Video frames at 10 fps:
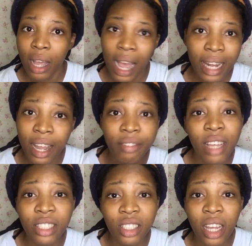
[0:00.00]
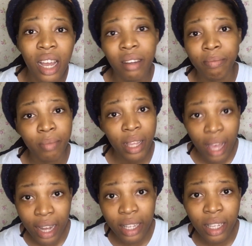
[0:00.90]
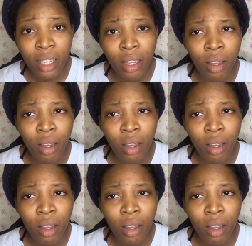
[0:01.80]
I left Nigeria early,